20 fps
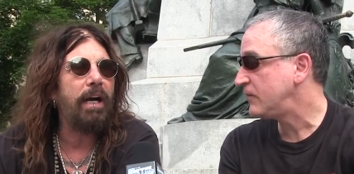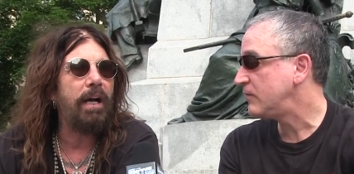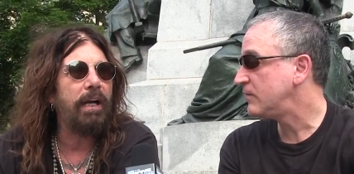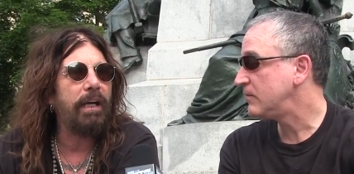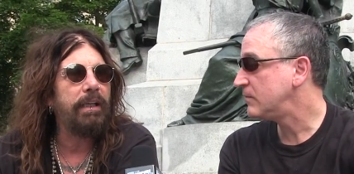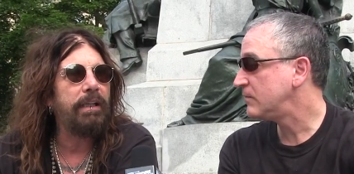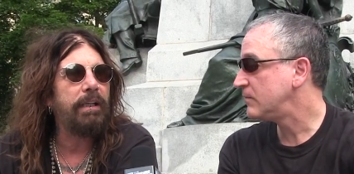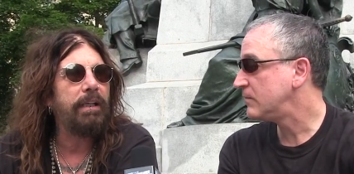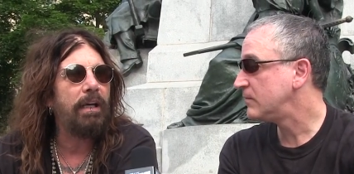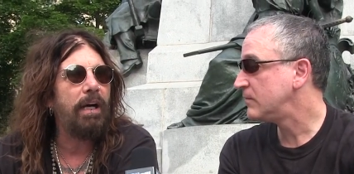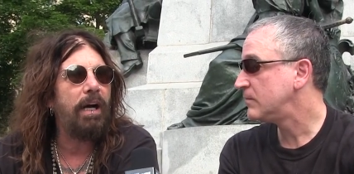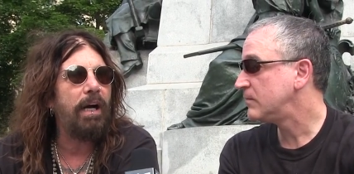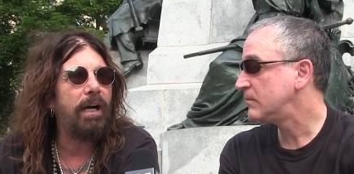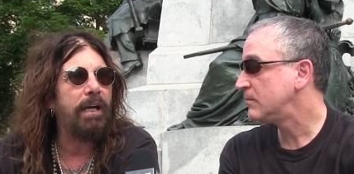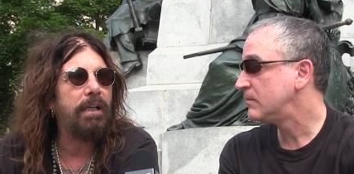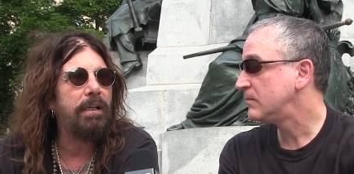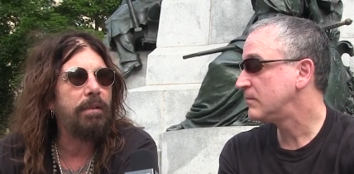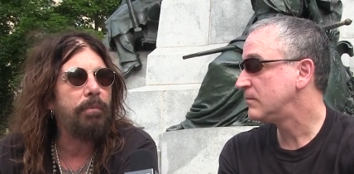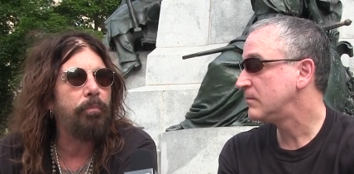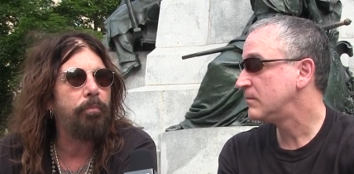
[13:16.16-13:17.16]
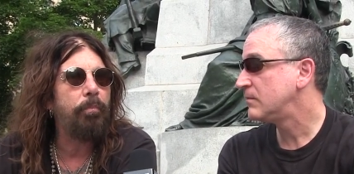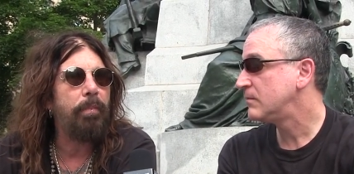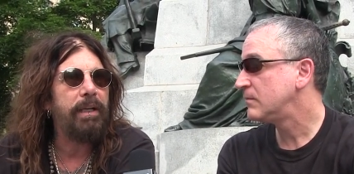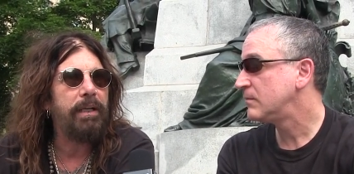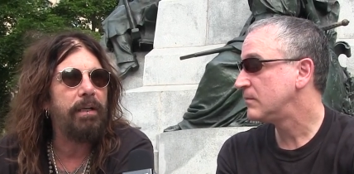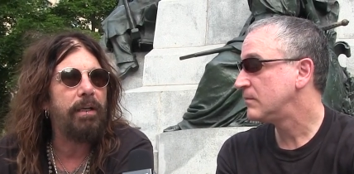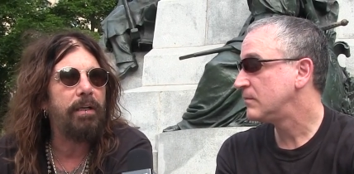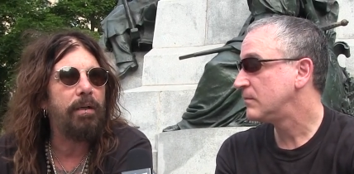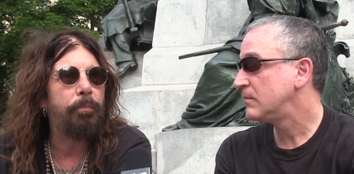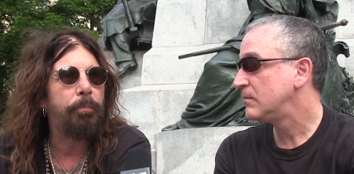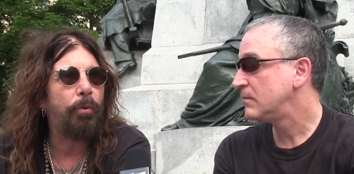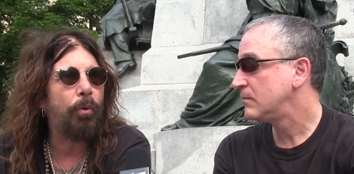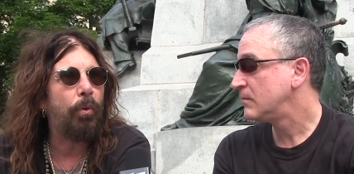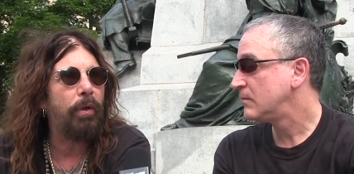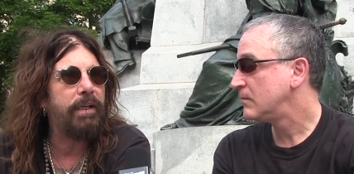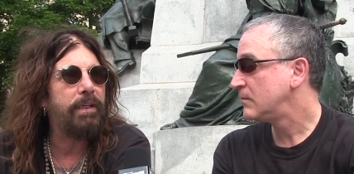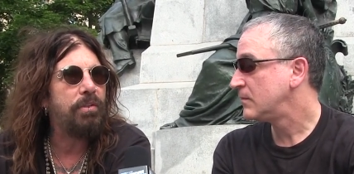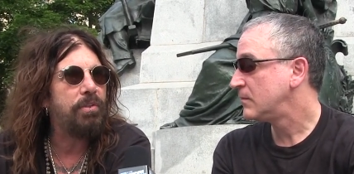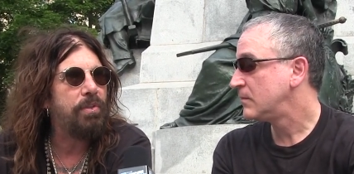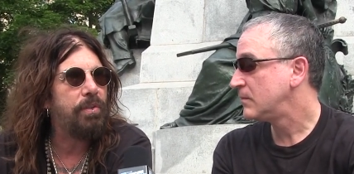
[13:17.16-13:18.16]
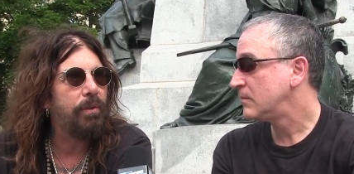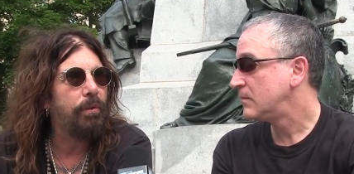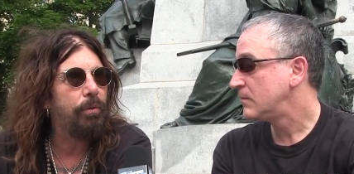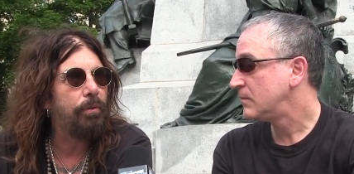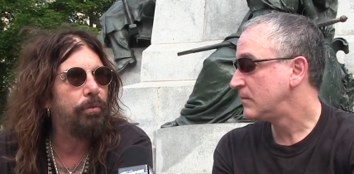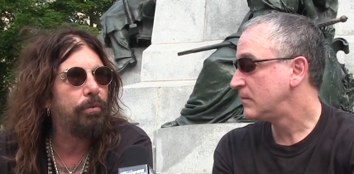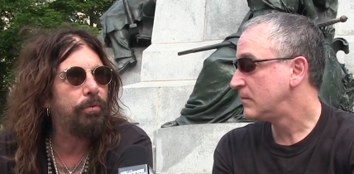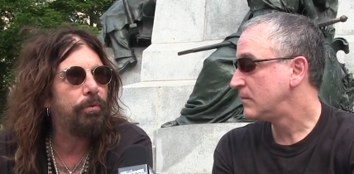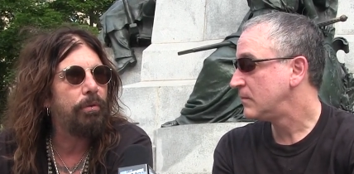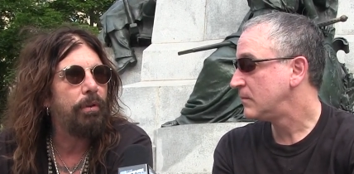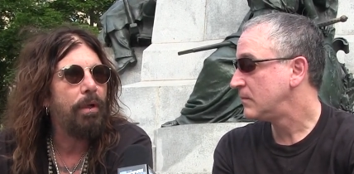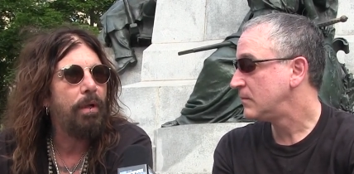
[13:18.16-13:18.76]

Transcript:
Speaker 1: I I I made it a point to.